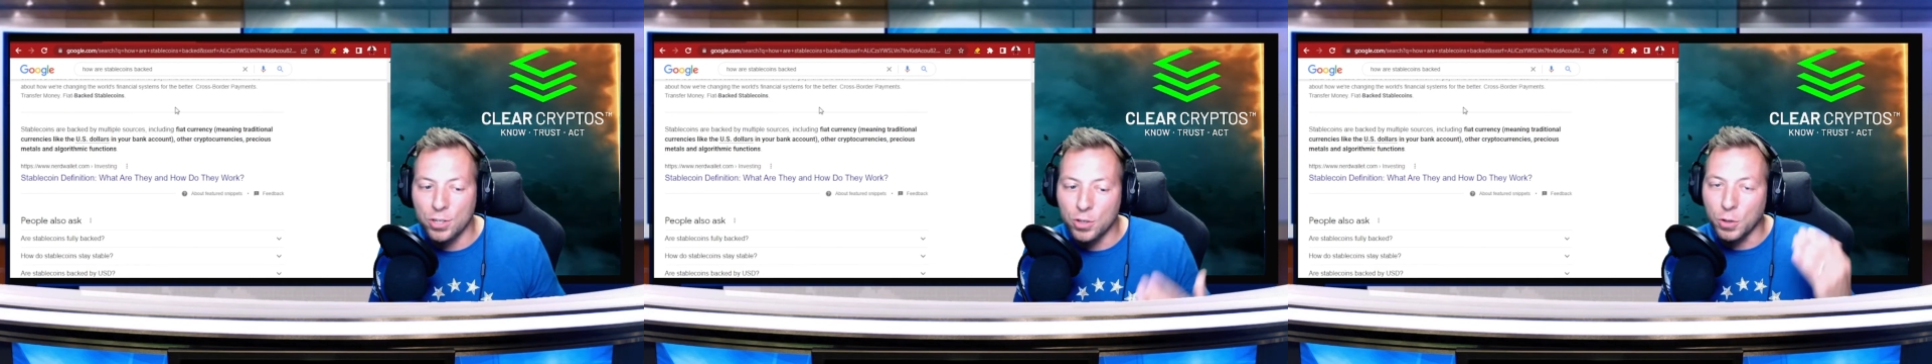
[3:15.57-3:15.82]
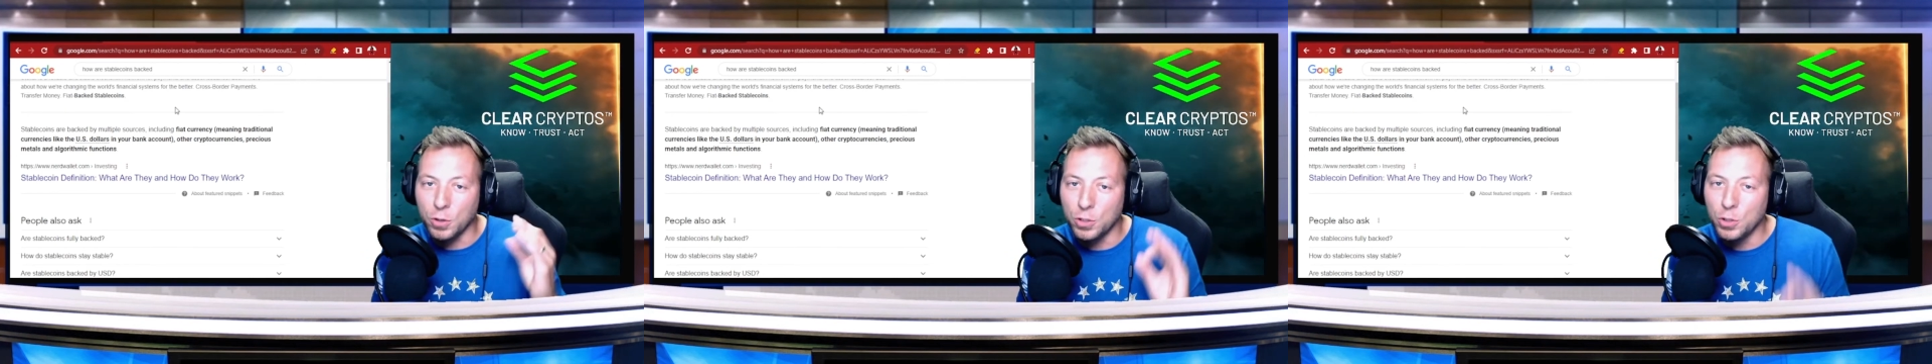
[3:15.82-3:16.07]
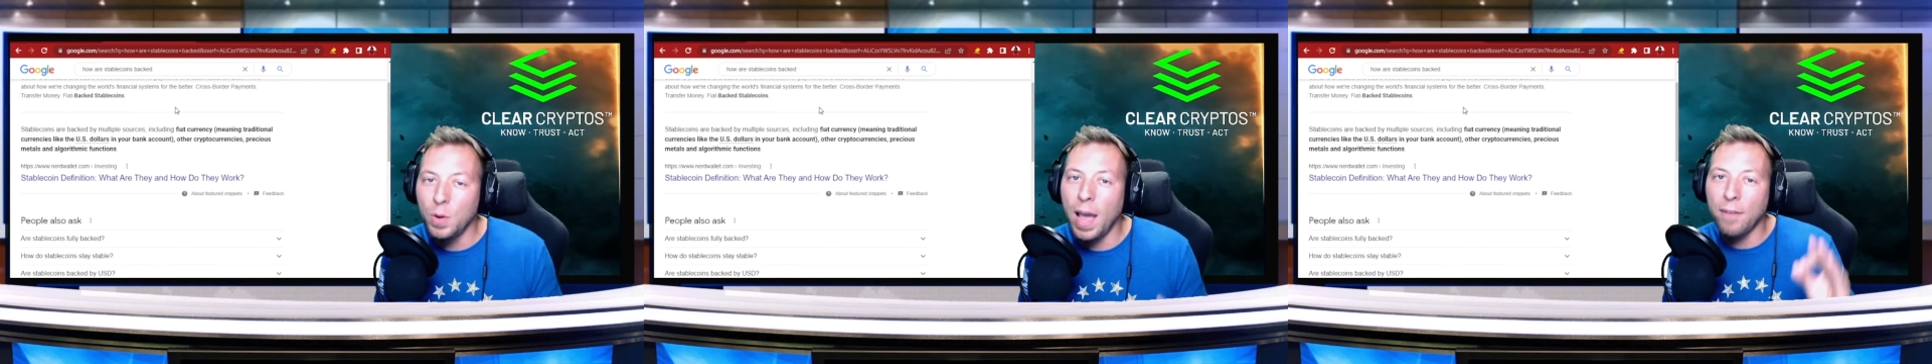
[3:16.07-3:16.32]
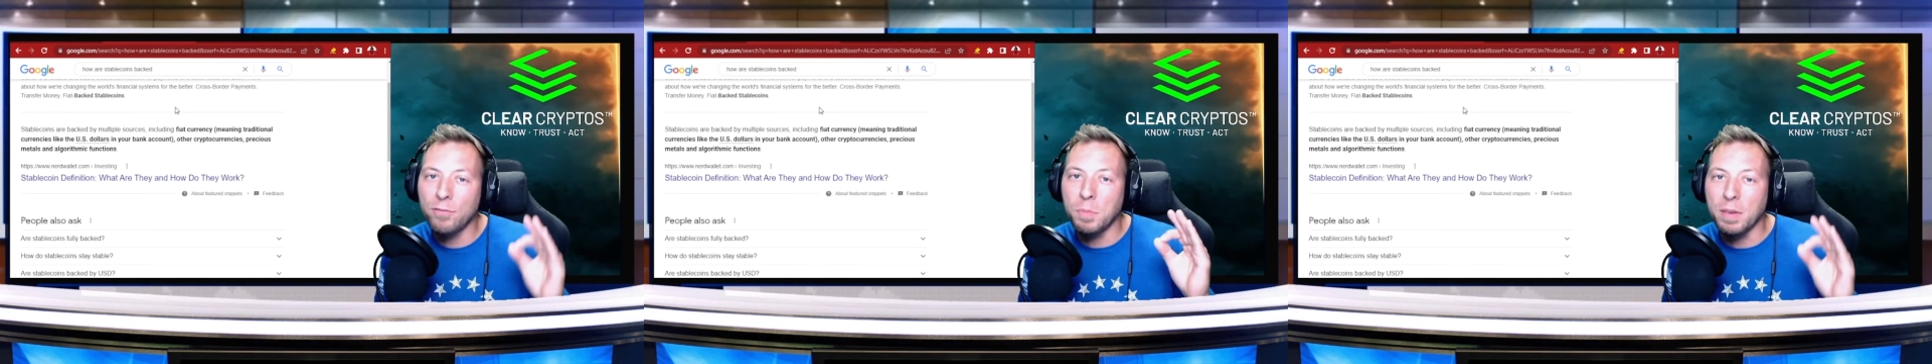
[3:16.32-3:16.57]
So you do
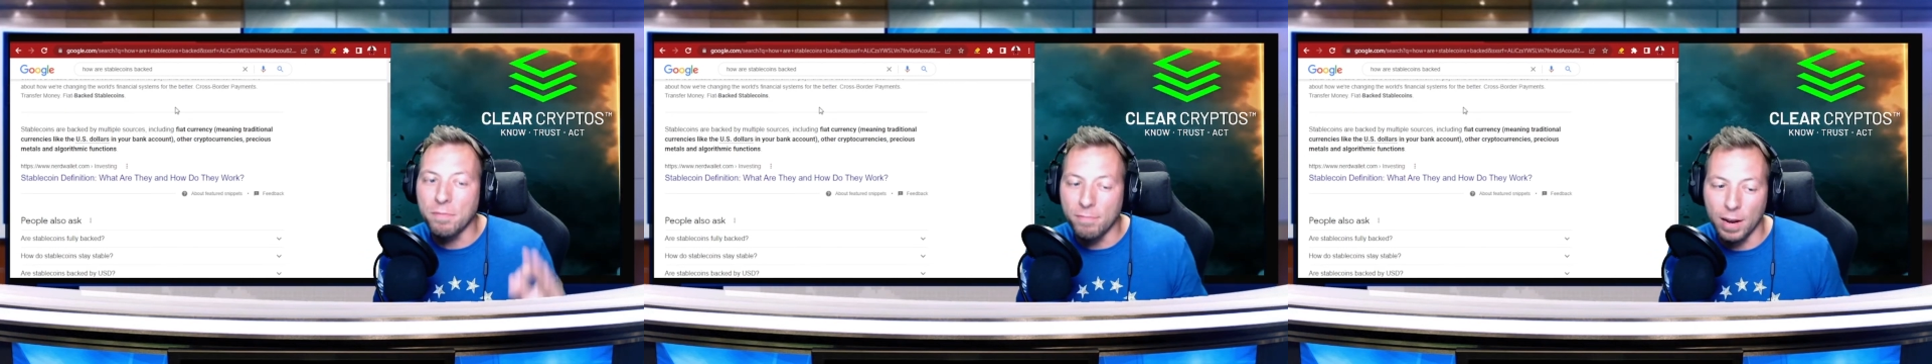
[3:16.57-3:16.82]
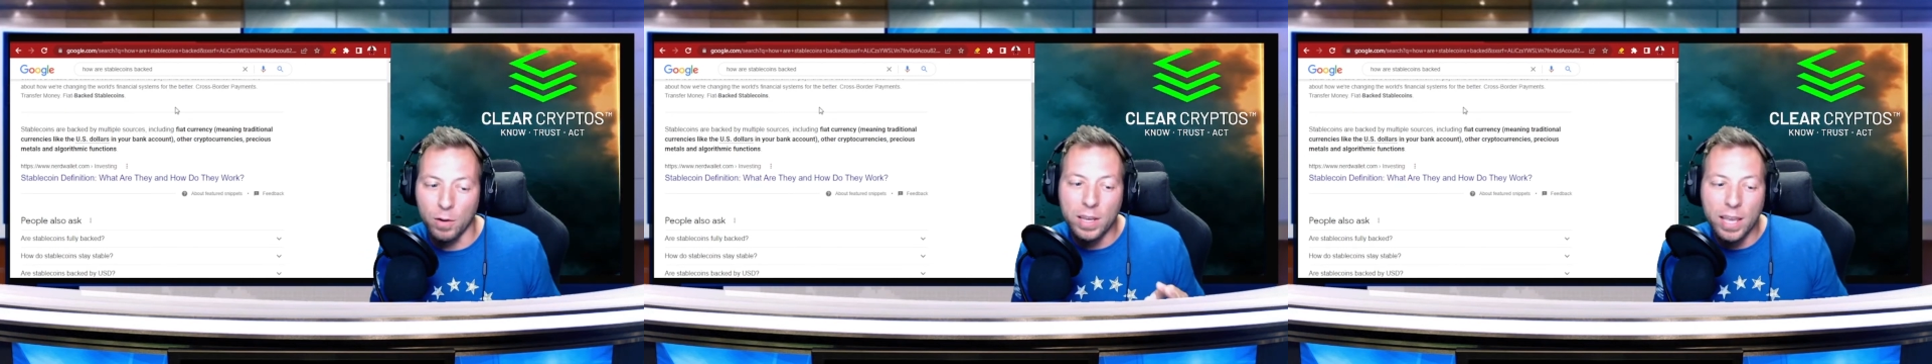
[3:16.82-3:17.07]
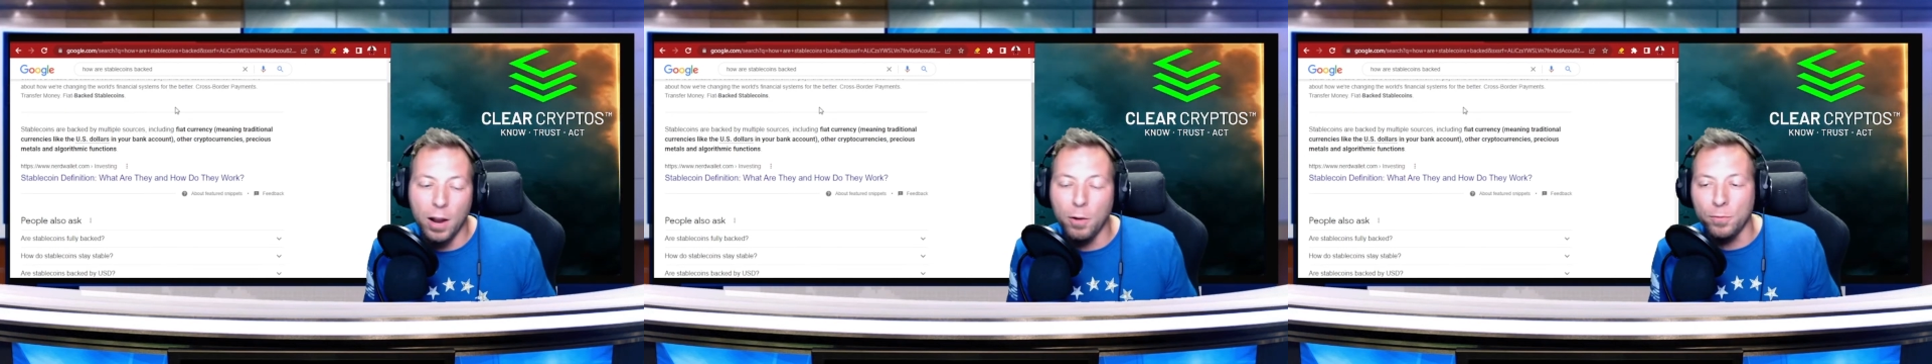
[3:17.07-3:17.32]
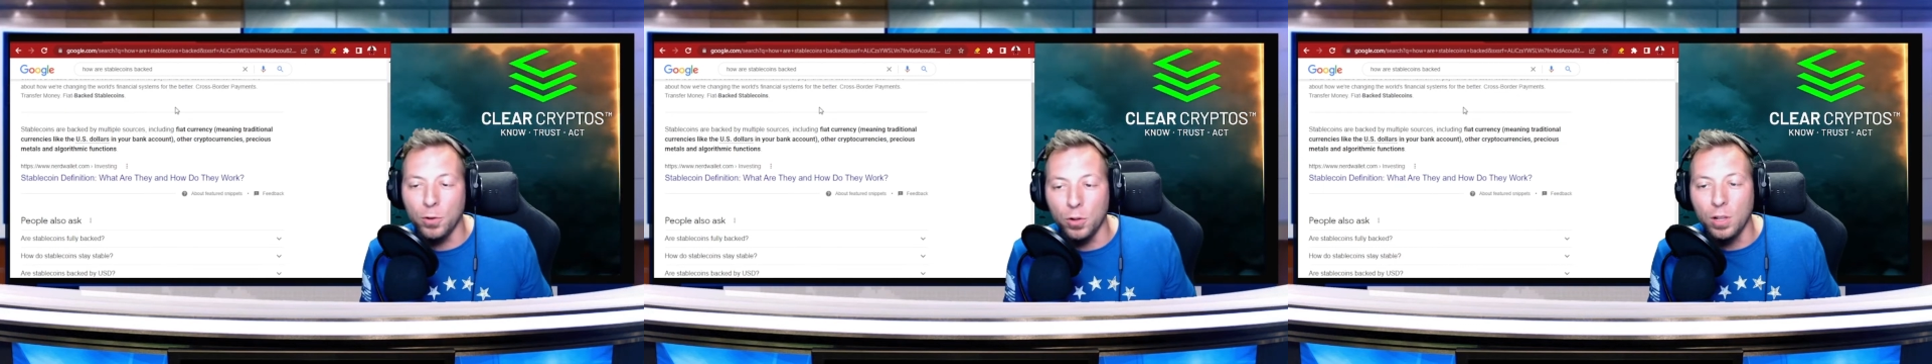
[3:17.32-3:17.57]
have to be very
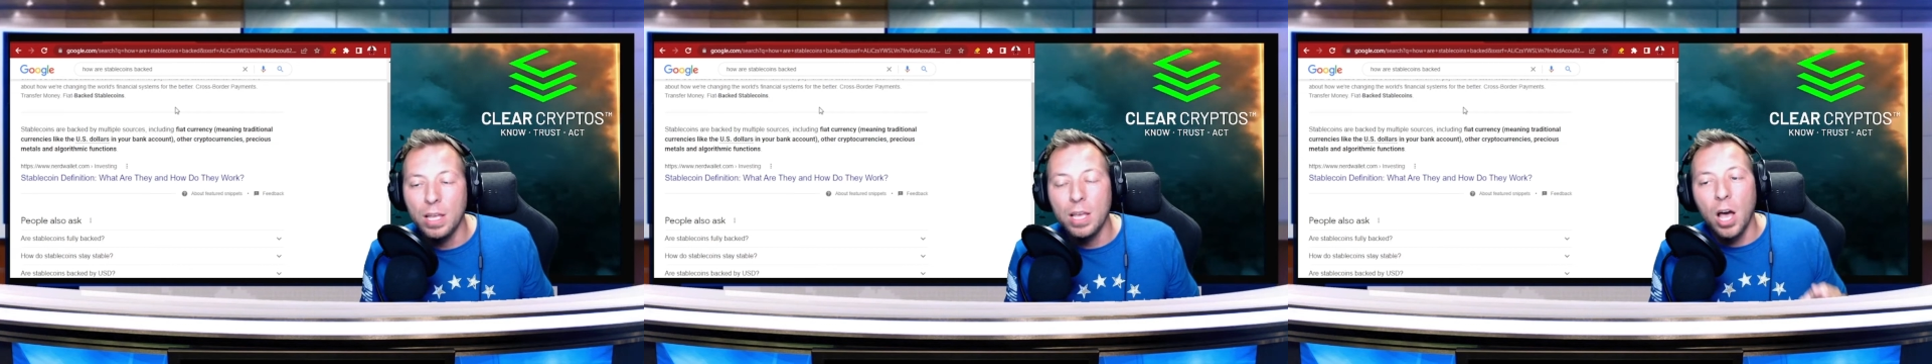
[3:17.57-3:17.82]
careful